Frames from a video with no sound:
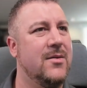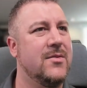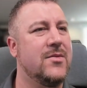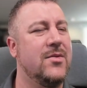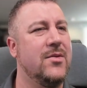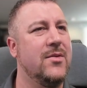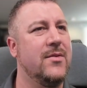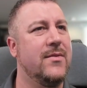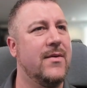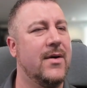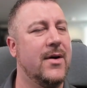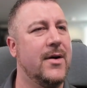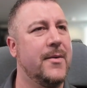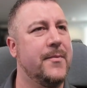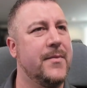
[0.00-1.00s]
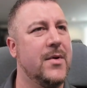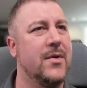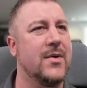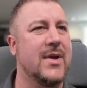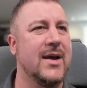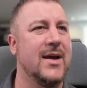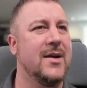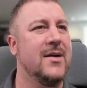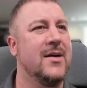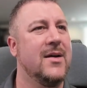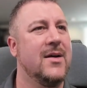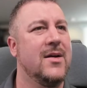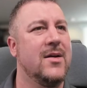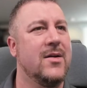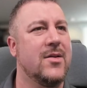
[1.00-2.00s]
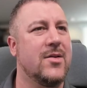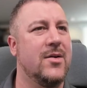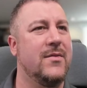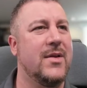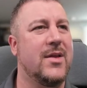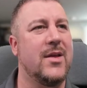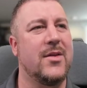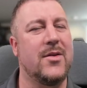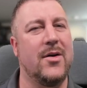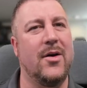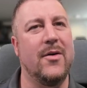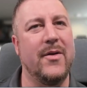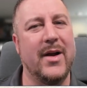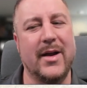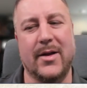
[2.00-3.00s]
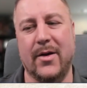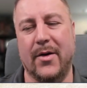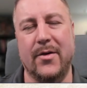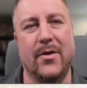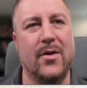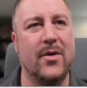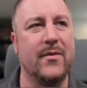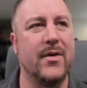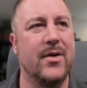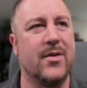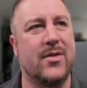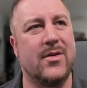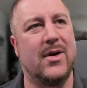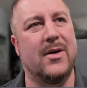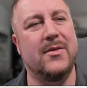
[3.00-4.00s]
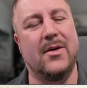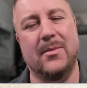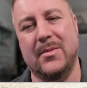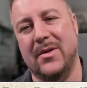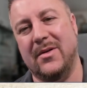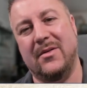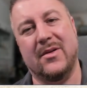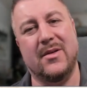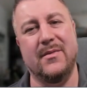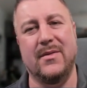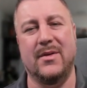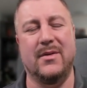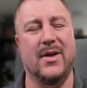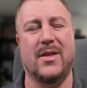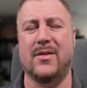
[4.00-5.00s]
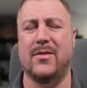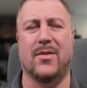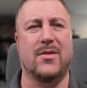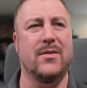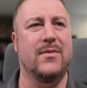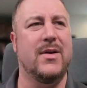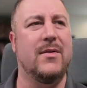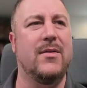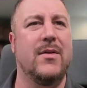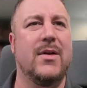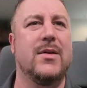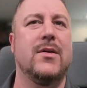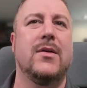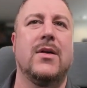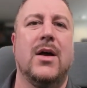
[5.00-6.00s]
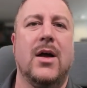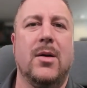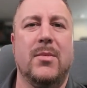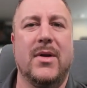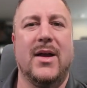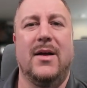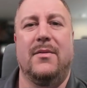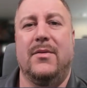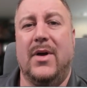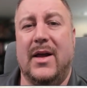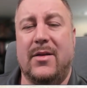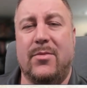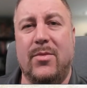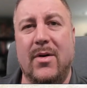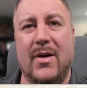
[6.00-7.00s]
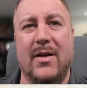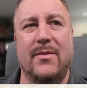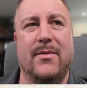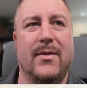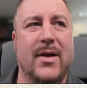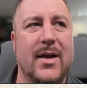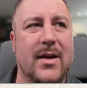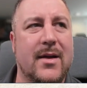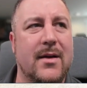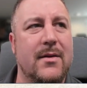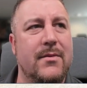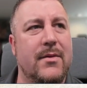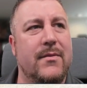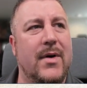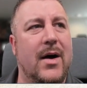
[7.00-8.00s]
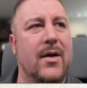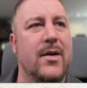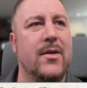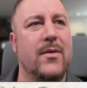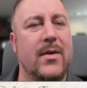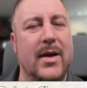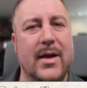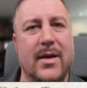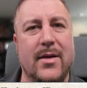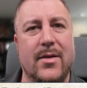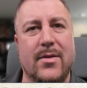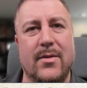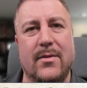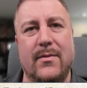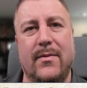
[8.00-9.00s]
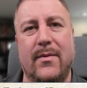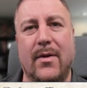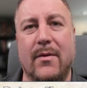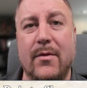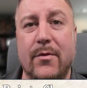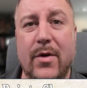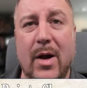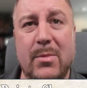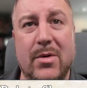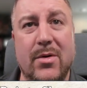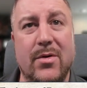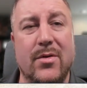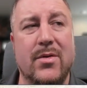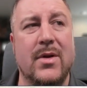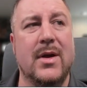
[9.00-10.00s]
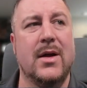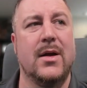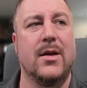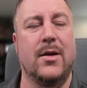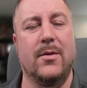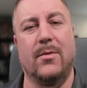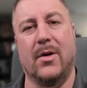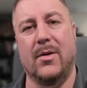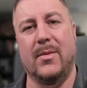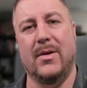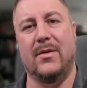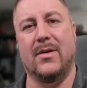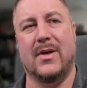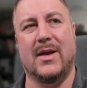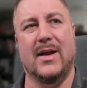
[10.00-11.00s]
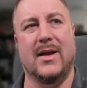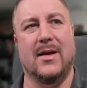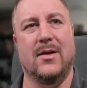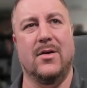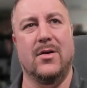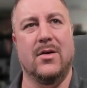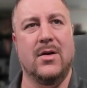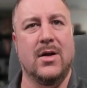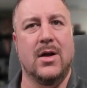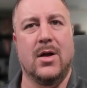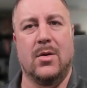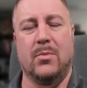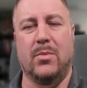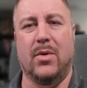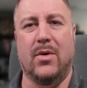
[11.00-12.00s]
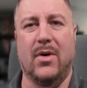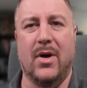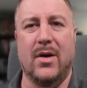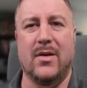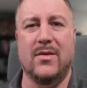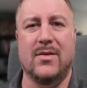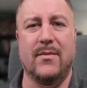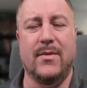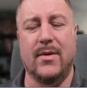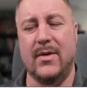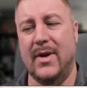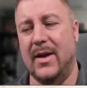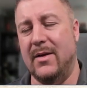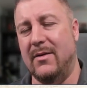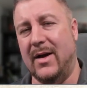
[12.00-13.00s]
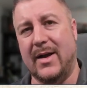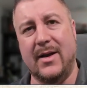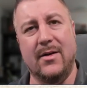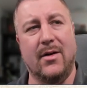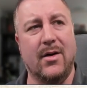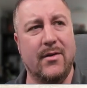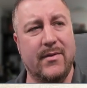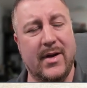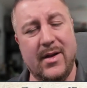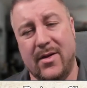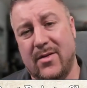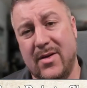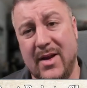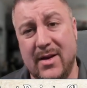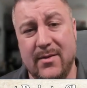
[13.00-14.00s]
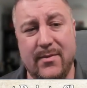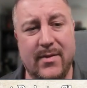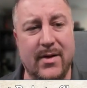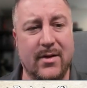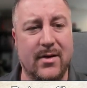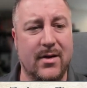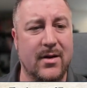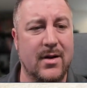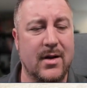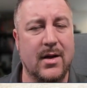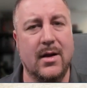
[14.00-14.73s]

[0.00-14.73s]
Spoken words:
too far. Okay. So this is already gone over, so I'm not going to look at the list and stuff that I've already done. But yeah, that's where I think the value is for the Rebels. You want to be looking at Blind if you need, like, an offense and need a filler.